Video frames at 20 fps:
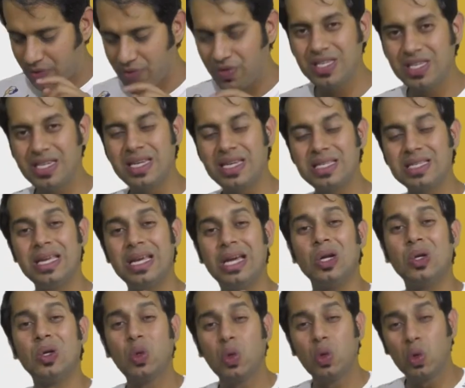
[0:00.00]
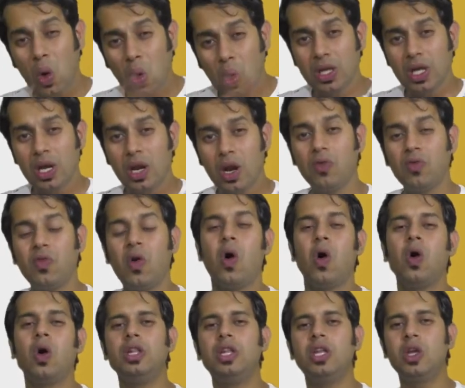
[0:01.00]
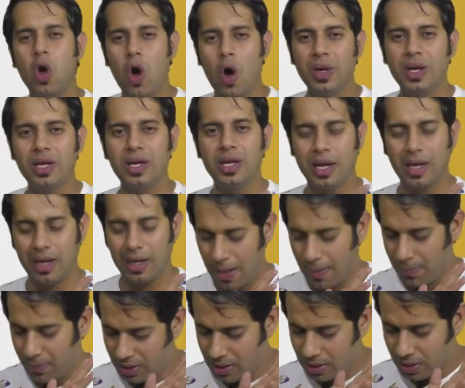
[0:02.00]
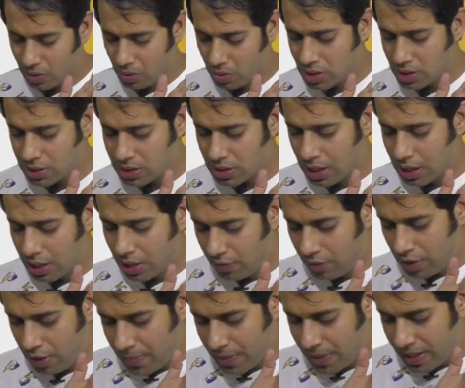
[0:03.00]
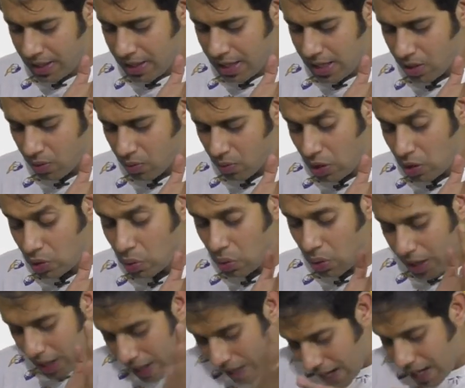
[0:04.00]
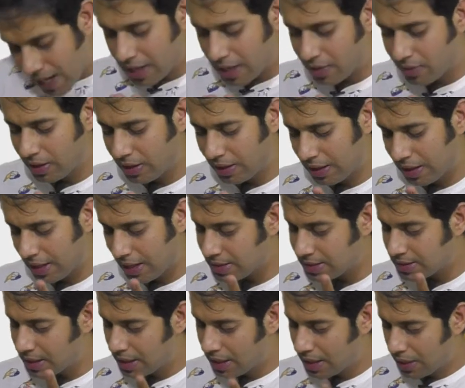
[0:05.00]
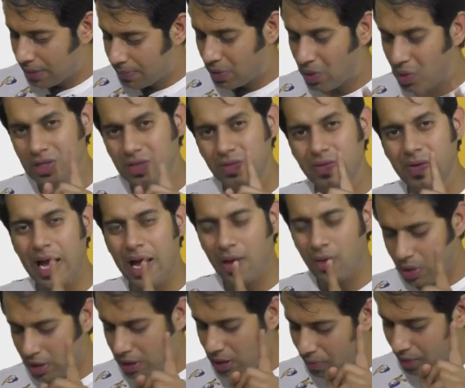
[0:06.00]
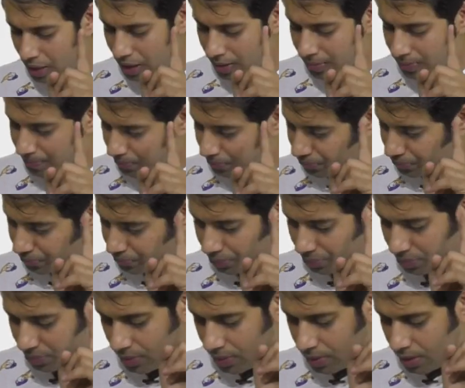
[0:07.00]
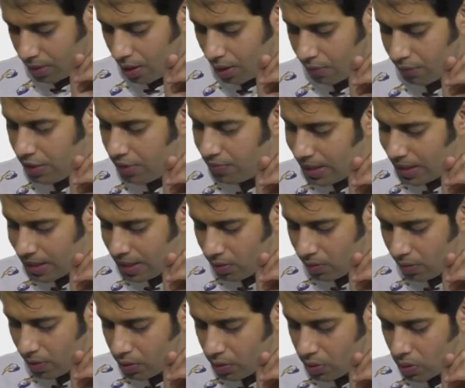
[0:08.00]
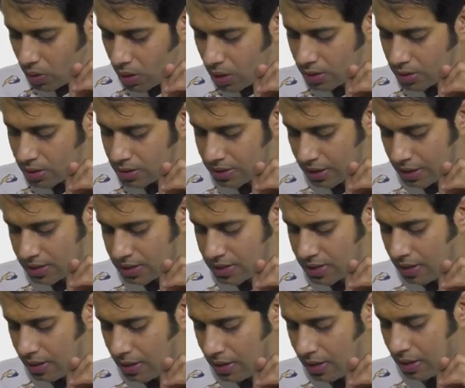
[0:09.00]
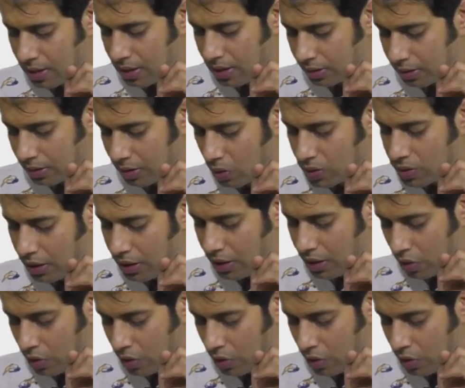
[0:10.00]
which is total of all the common capital goods, will be equal to A in our case, because we have only one, will be equal to 60,000